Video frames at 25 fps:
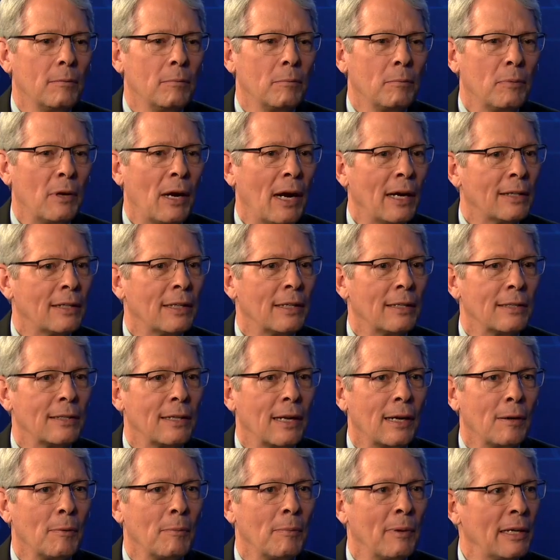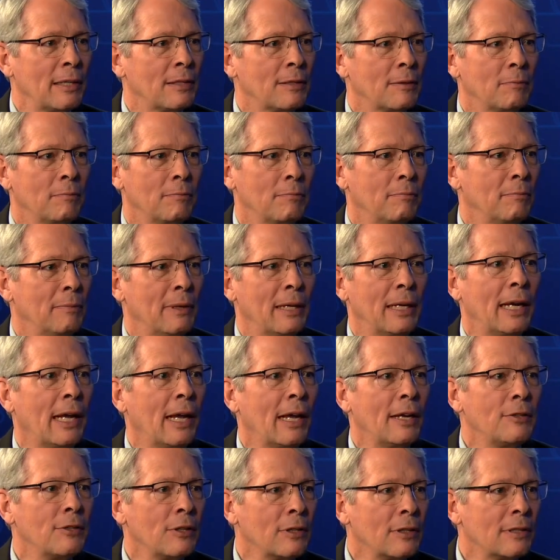practice our best
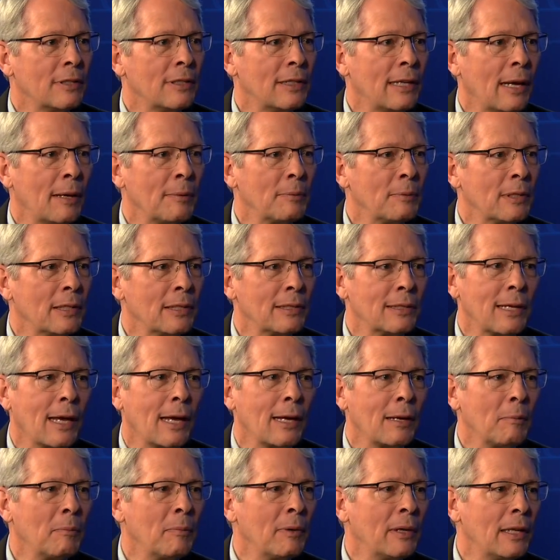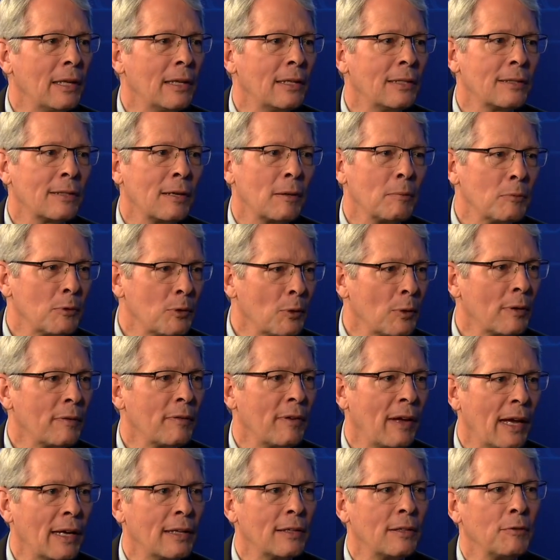mitigation steps, it's got to be some sort of
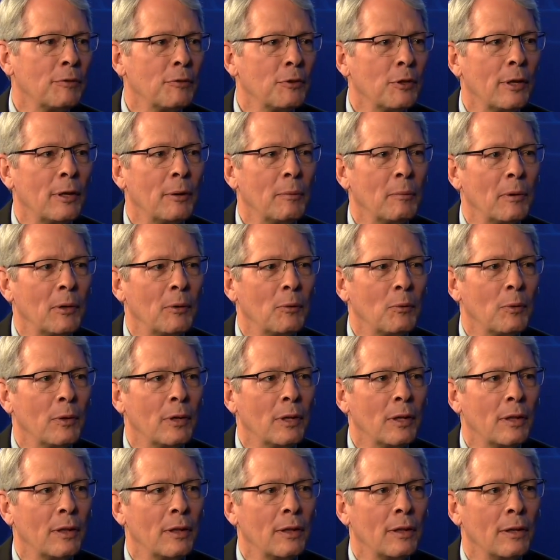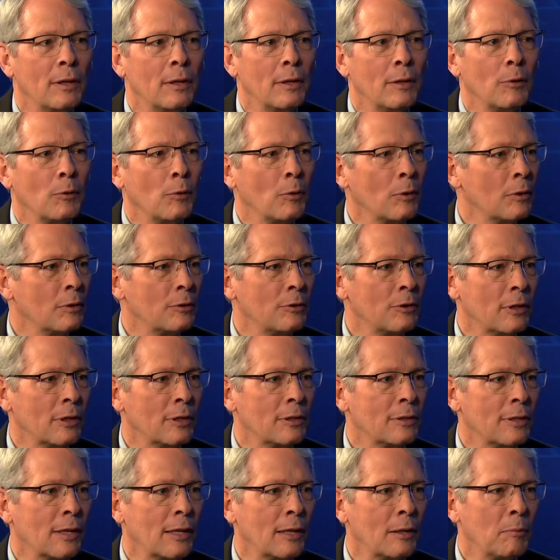active treatment, with the oral
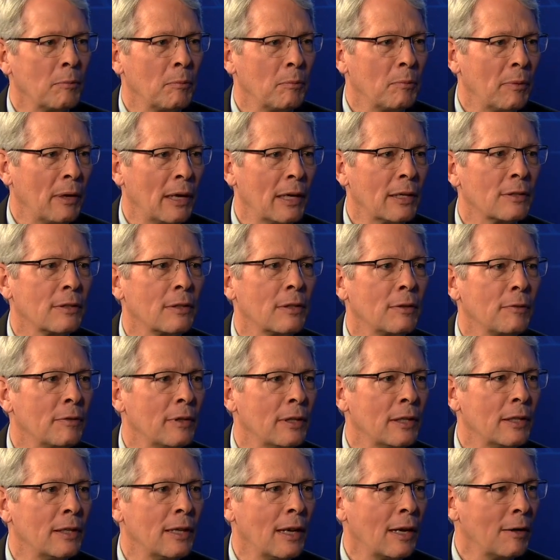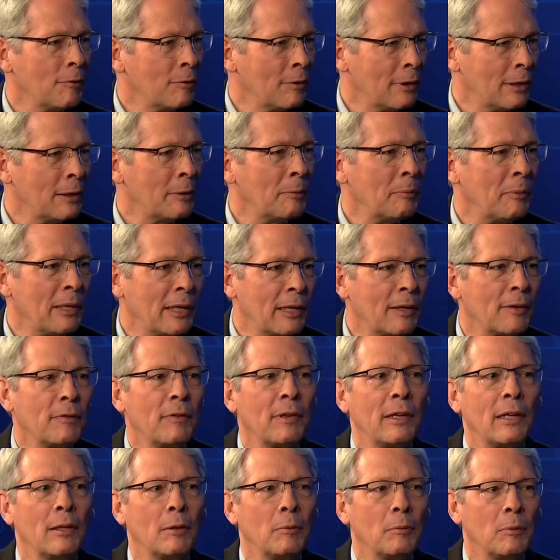drugs like Paxlovid not really being
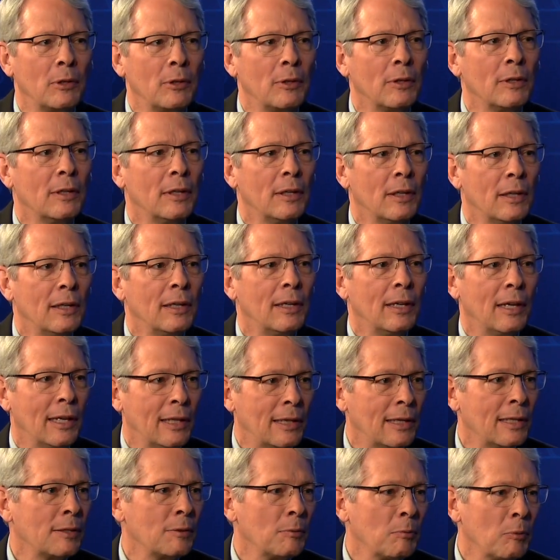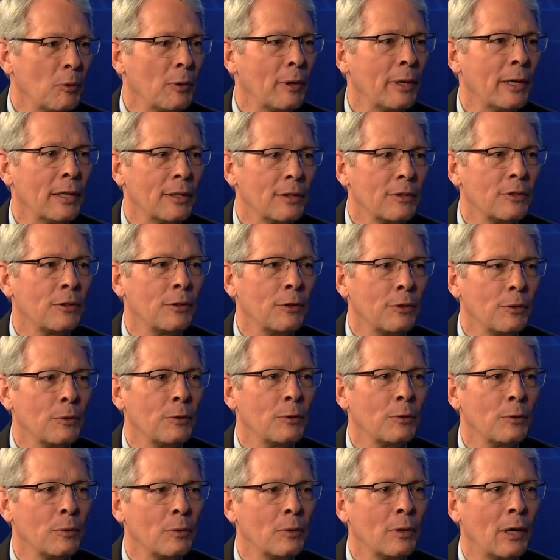available at this point
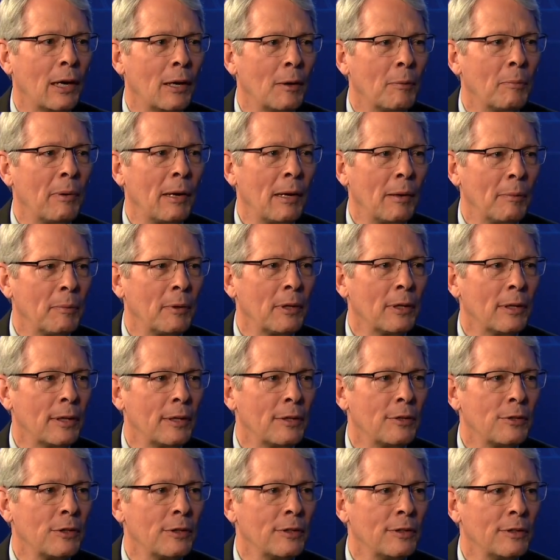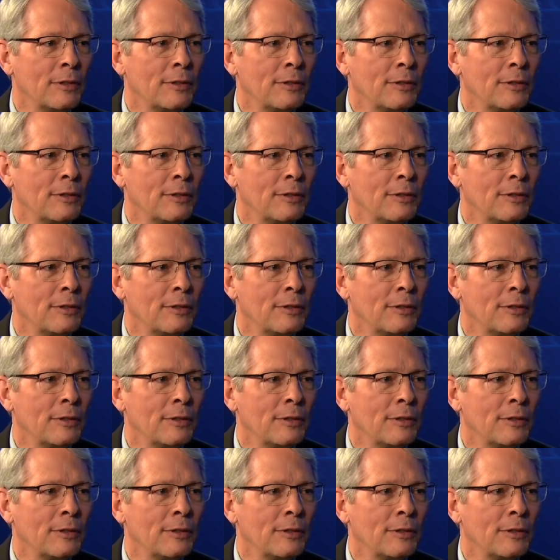to our population.